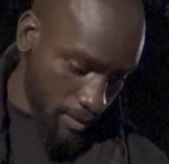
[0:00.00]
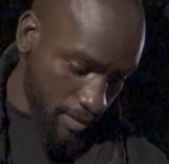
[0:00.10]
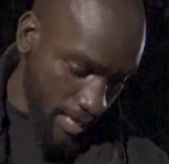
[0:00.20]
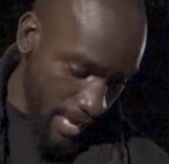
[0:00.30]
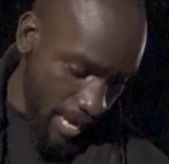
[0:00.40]

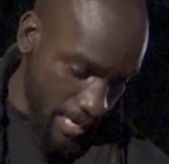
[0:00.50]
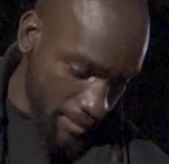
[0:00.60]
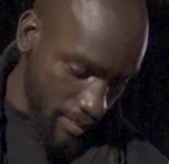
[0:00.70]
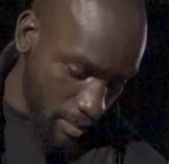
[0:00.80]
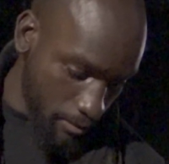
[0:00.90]
They
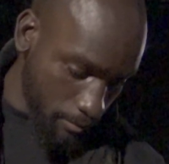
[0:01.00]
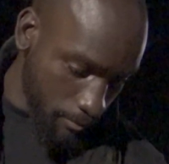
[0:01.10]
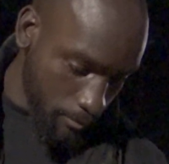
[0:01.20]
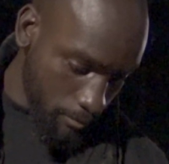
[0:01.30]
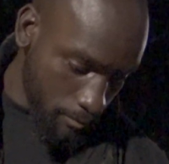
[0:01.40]
hated him
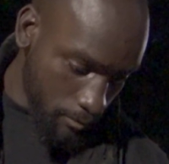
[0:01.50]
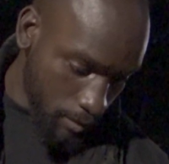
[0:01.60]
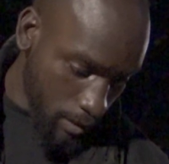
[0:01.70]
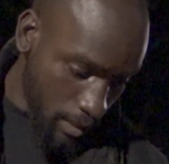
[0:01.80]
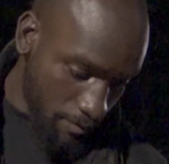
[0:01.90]

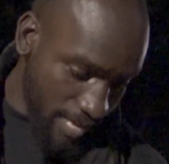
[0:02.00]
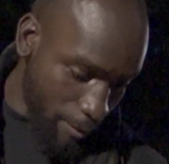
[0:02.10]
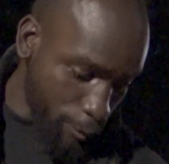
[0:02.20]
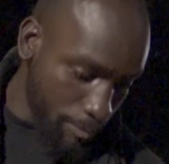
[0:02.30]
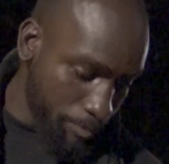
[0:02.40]

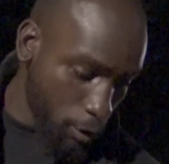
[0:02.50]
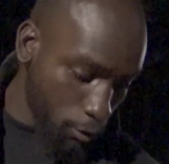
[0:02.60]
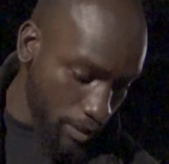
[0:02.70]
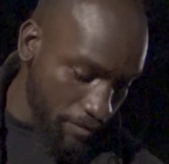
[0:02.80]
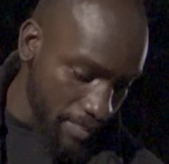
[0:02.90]
that
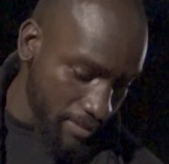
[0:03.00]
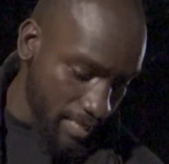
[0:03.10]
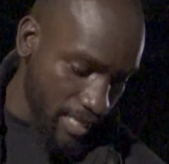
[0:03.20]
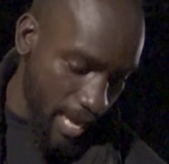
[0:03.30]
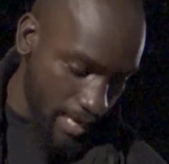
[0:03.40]
rebuketh in the
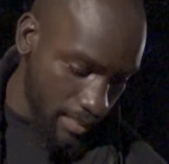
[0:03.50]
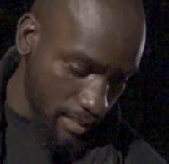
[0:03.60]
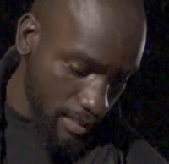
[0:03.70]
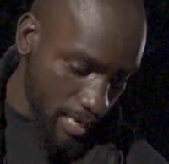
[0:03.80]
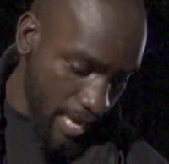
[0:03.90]
gate,
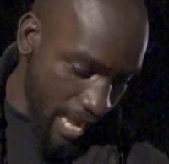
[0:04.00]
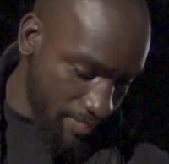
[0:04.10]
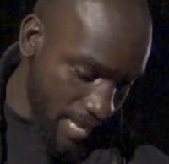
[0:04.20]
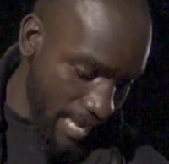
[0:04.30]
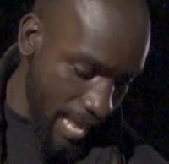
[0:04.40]

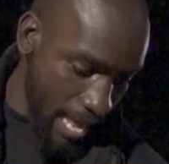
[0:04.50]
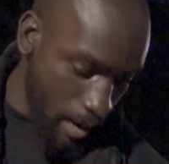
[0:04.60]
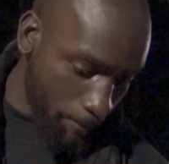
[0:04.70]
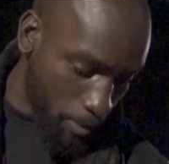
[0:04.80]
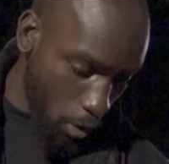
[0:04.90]
and that
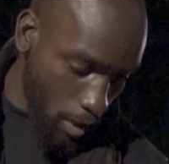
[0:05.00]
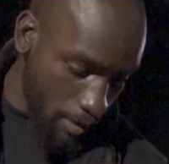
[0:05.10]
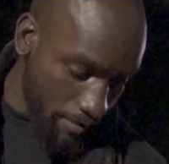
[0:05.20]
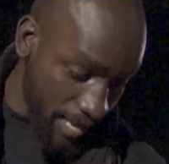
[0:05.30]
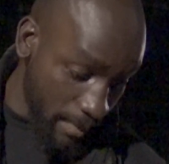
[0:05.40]
abhor
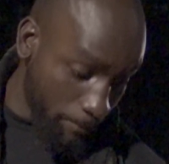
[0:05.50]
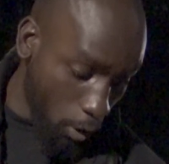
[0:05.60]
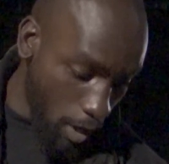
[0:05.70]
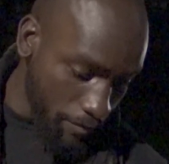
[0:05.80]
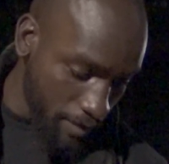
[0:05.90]
and they
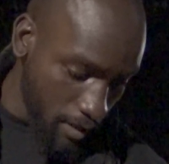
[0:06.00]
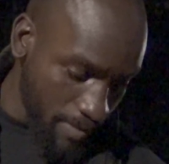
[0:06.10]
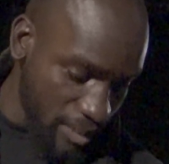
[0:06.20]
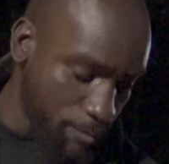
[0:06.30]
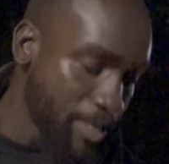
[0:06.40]
abhorreth him
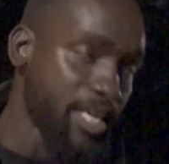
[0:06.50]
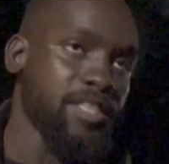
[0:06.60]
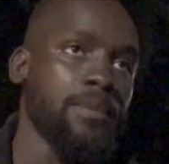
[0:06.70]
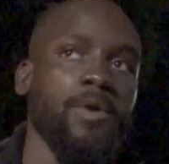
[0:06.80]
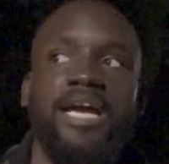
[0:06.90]
that
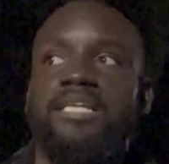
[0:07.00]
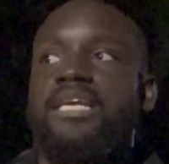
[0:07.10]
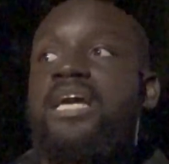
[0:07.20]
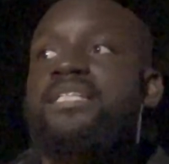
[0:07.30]
speaketh uprightly.